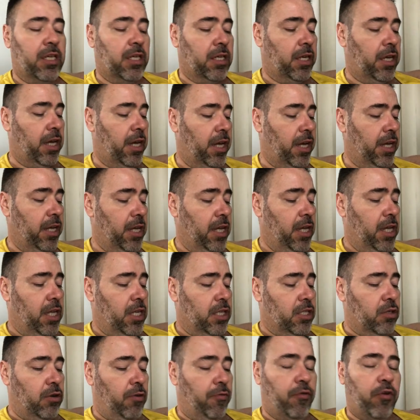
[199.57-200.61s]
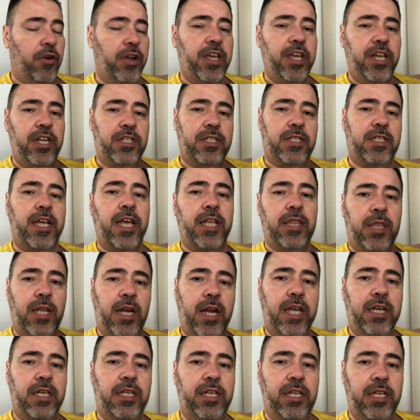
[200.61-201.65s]
Okay. So for each set that
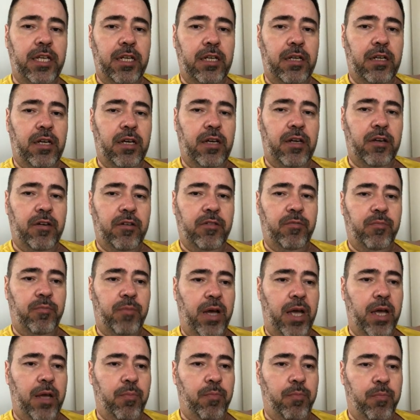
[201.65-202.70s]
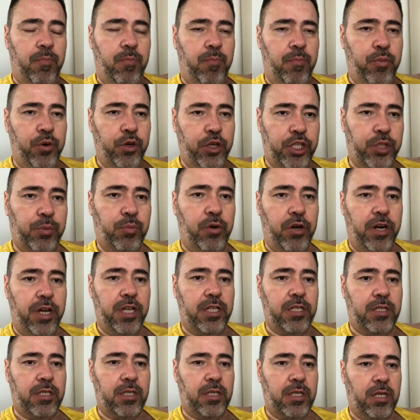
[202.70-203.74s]
I did of my push
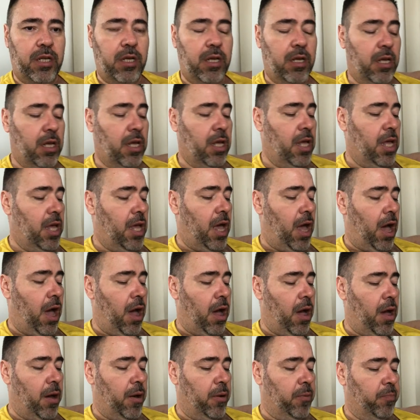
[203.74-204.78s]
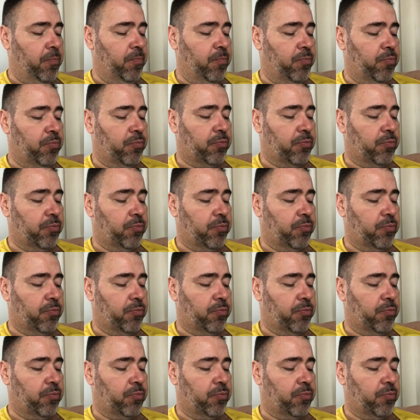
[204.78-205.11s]
press, um,